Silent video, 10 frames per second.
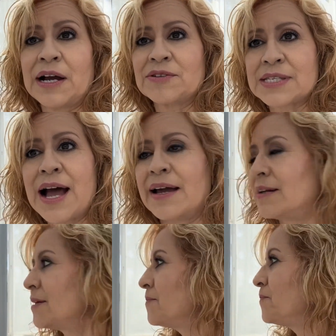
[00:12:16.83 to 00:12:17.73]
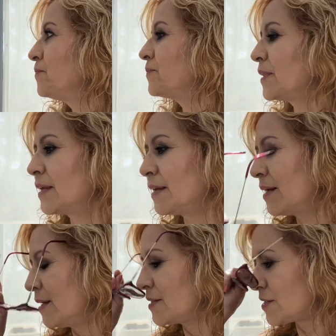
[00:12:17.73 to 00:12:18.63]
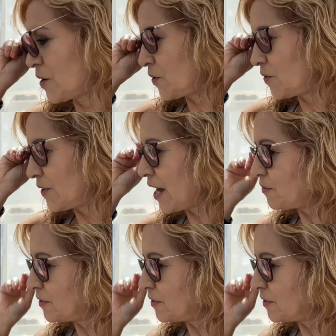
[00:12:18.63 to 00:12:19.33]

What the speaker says: outside. So that would,